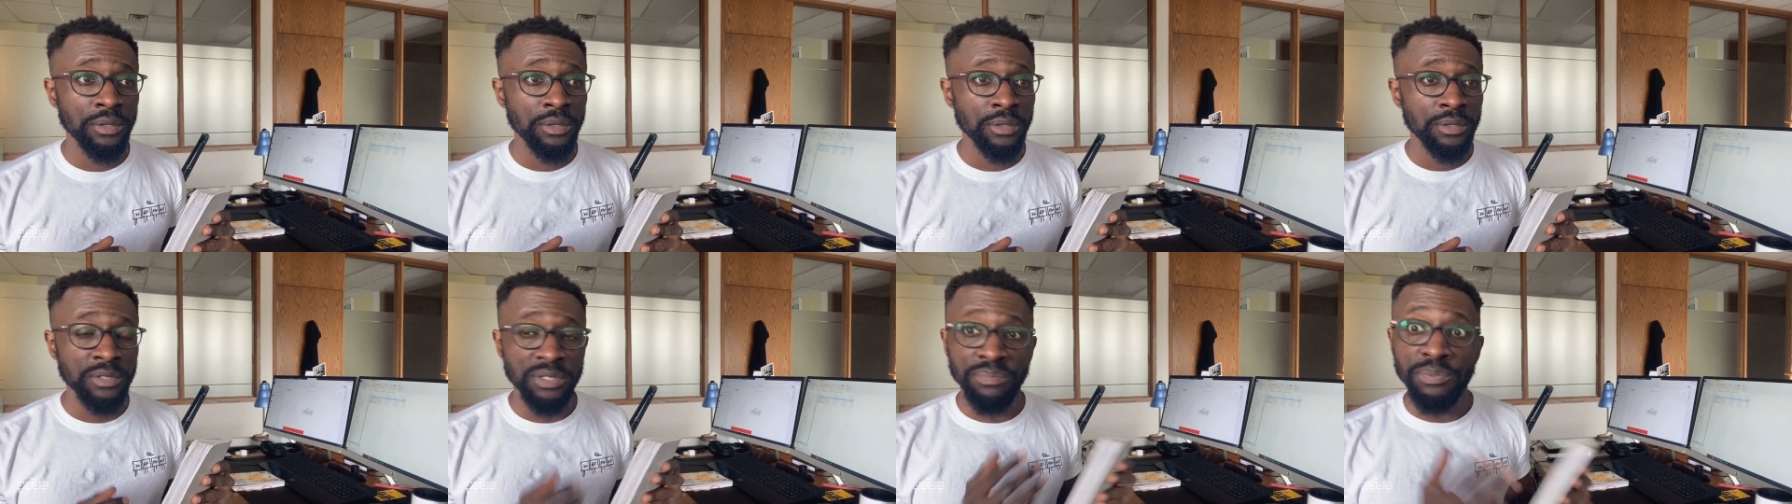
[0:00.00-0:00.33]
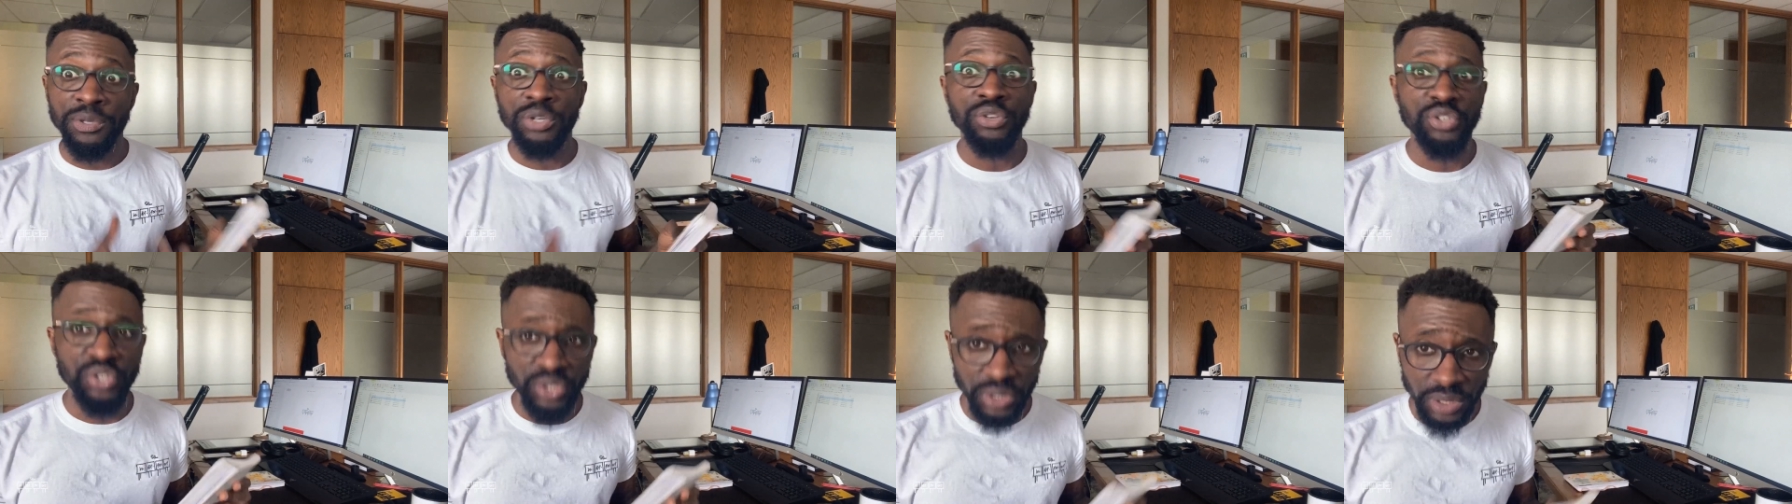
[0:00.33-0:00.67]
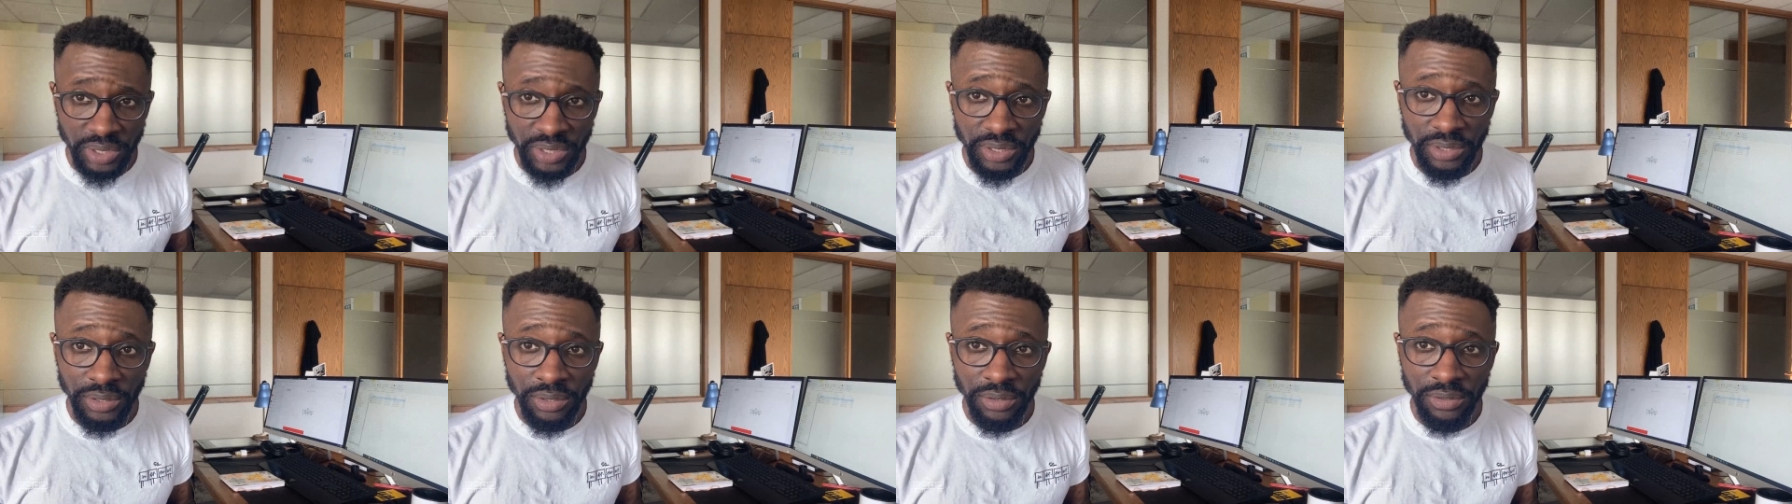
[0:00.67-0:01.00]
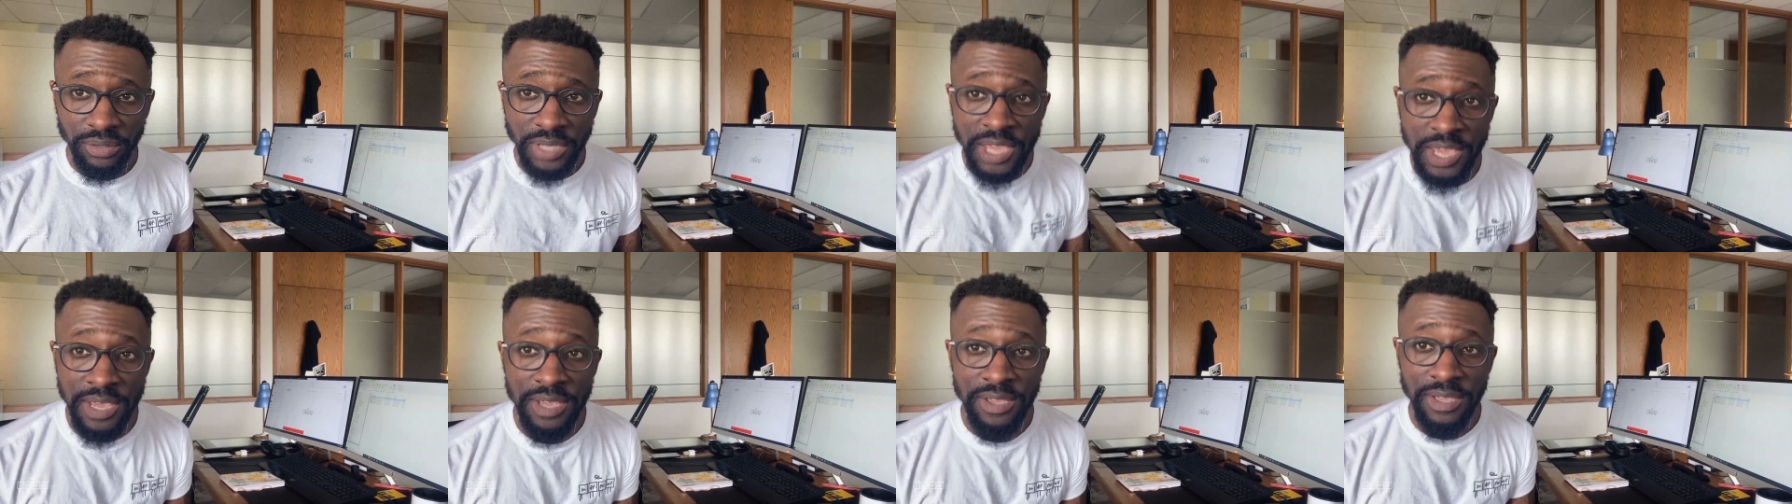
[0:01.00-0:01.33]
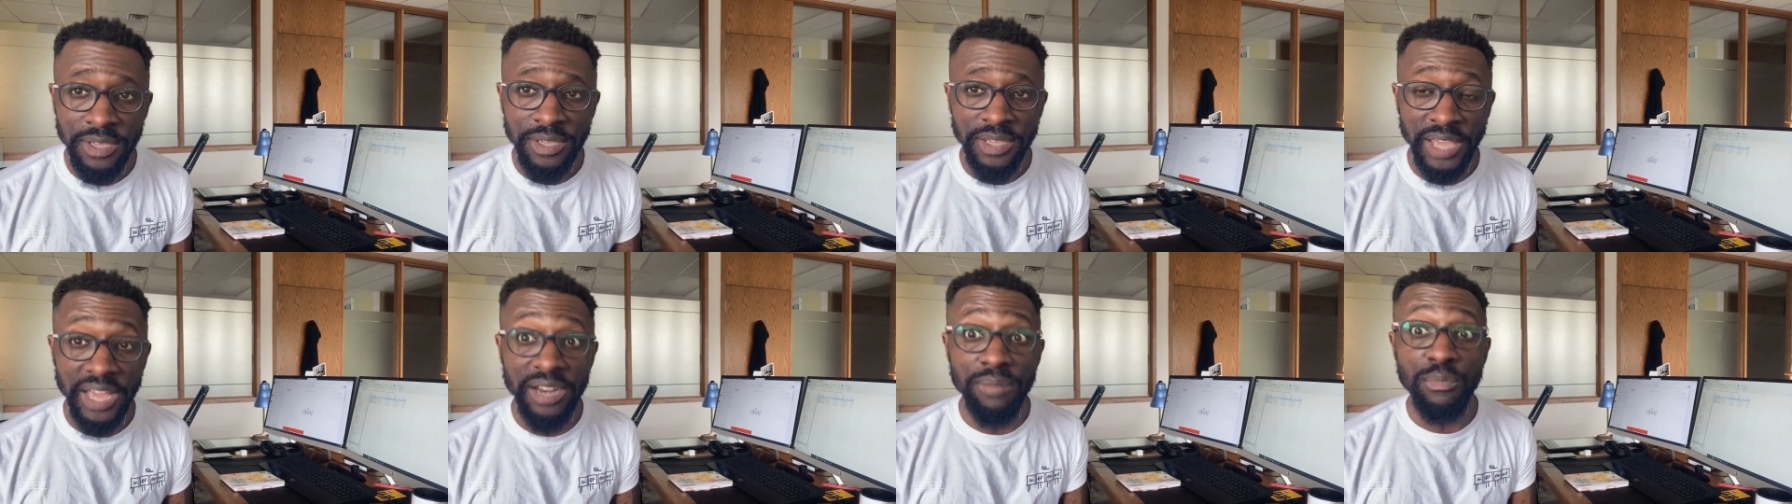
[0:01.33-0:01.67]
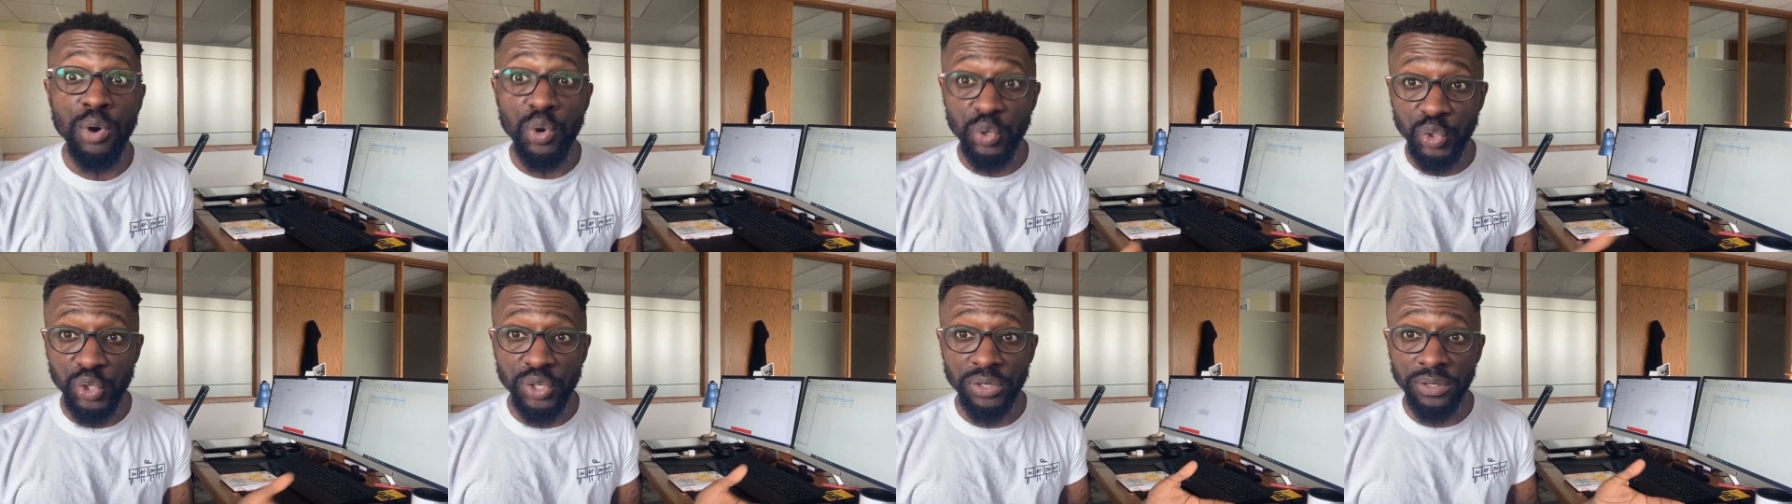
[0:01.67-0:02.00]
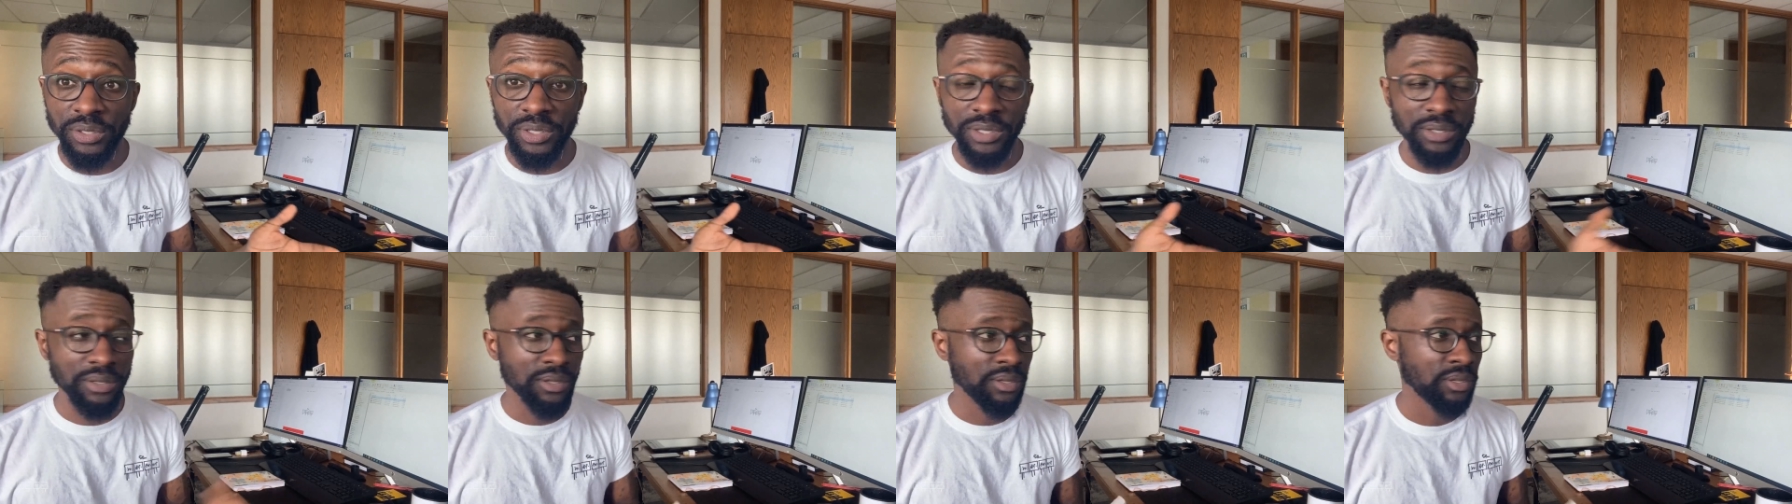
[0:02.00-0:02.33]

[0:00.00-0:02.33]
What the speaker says: spiritually, and emotionally.